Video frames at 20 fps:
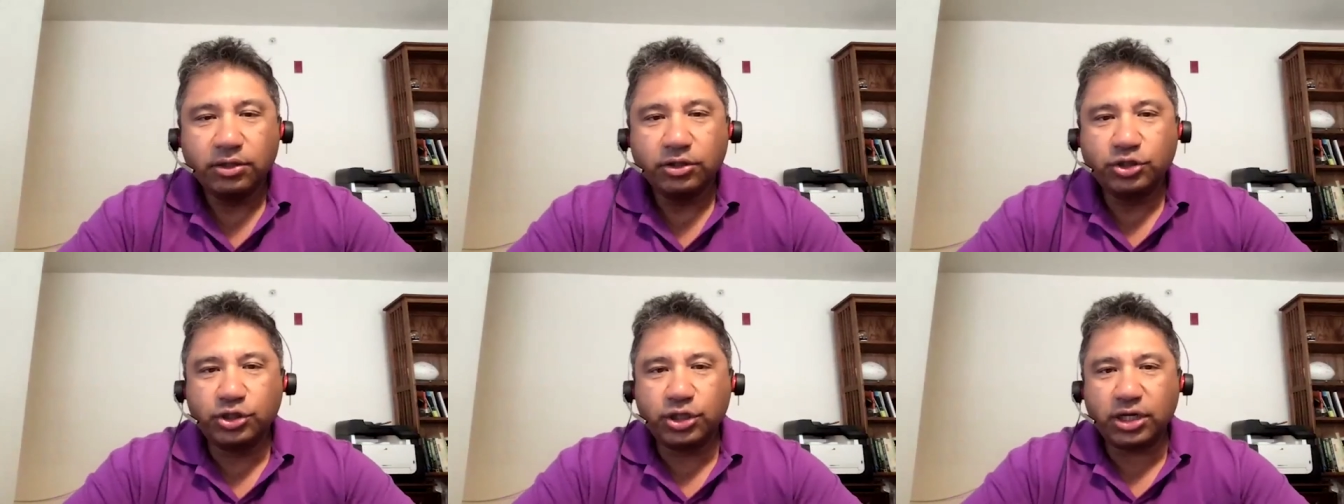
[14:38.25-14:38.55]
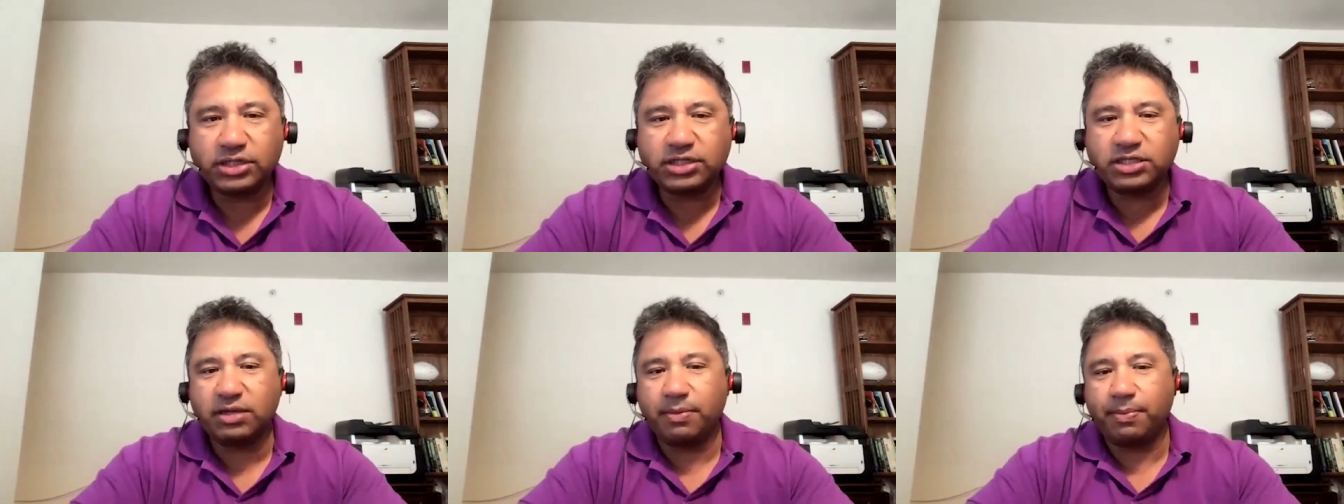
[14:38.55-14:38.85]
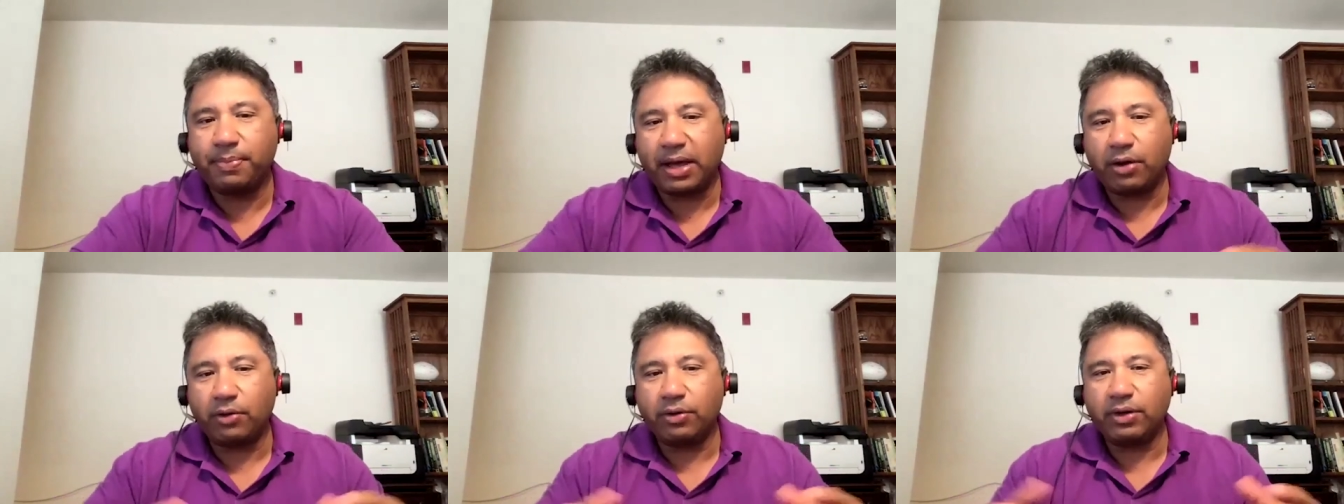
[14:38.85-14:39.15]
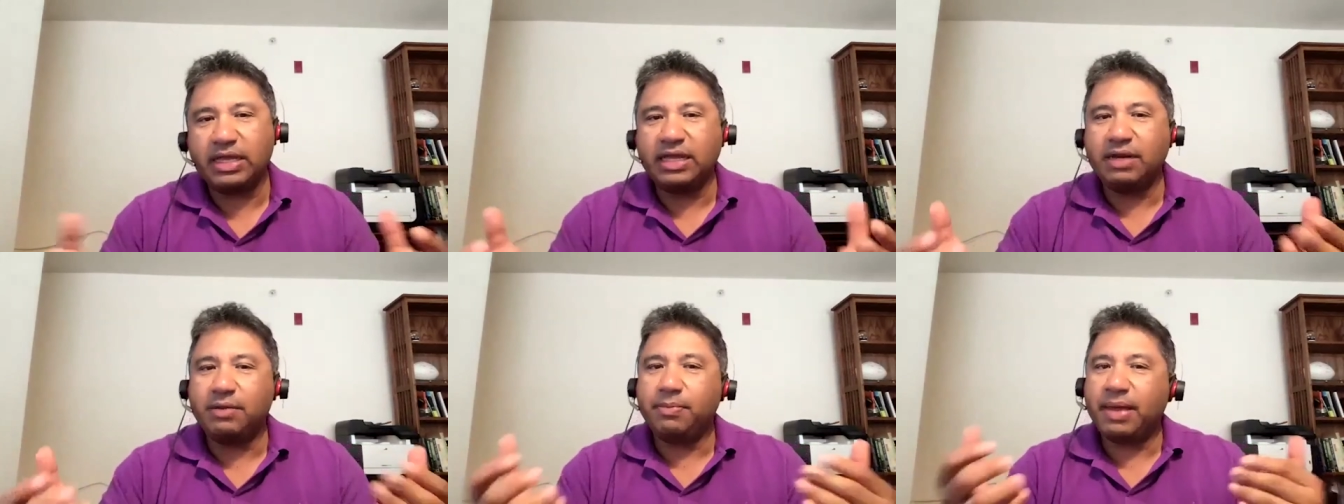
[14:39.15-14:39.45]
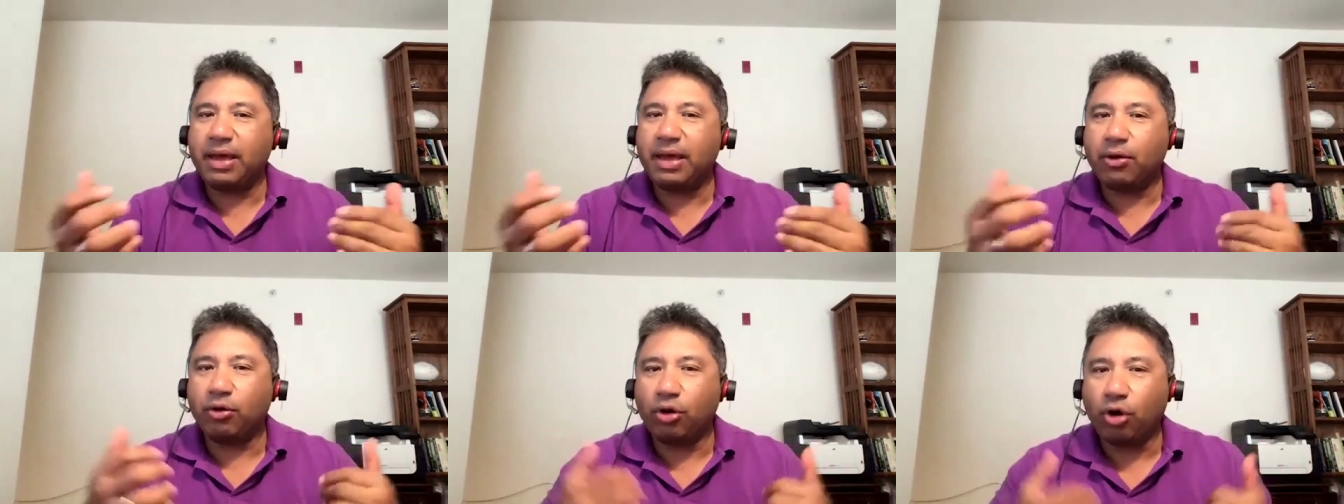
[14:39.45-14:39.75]
just about
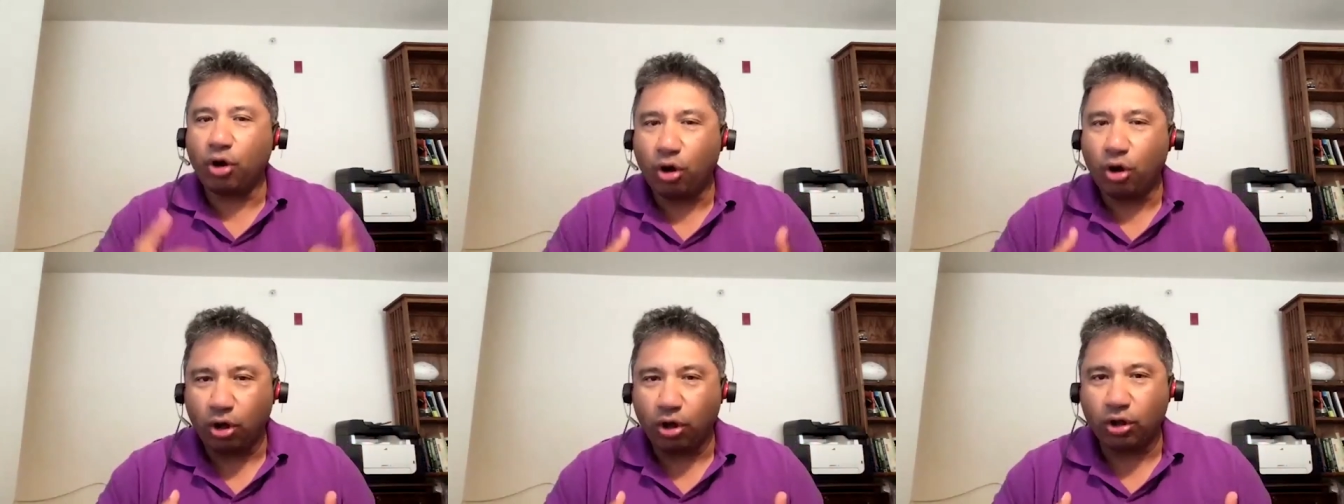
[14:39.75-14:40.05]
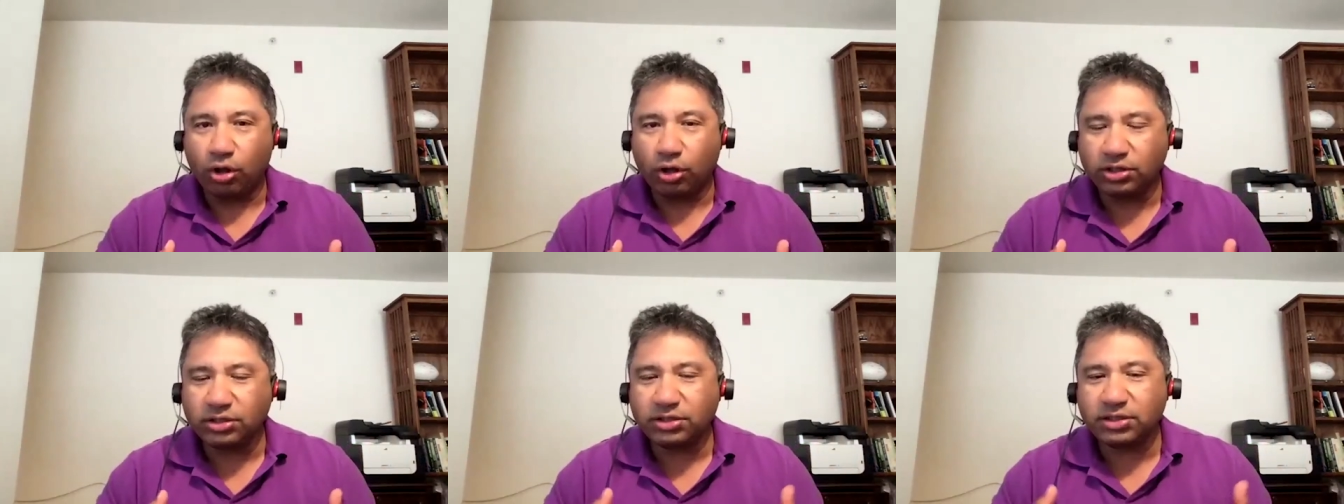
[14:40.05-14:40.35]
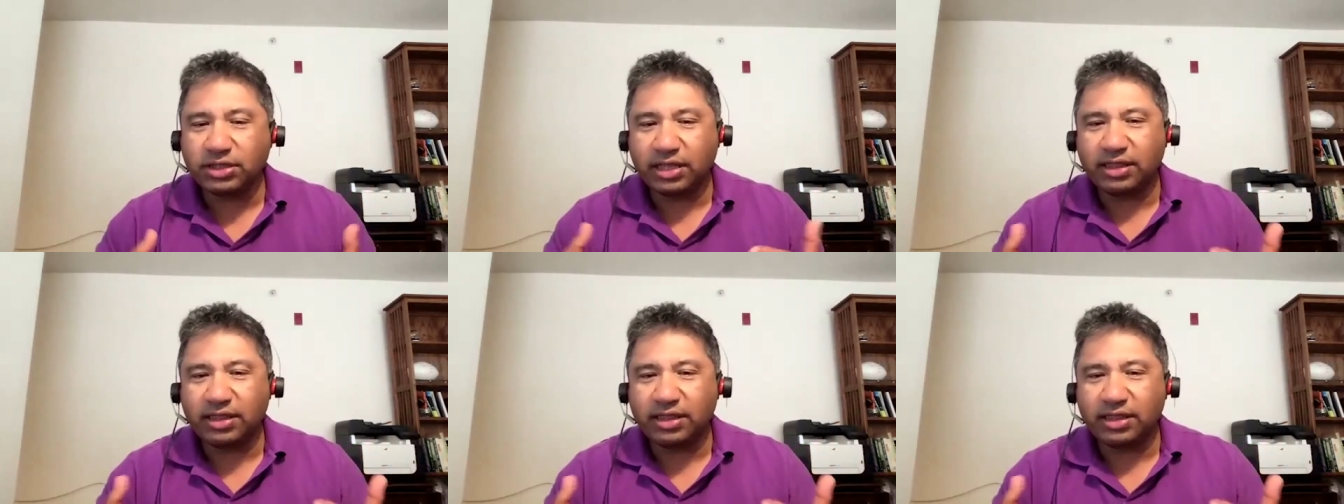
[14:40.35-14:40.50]
inbound calls.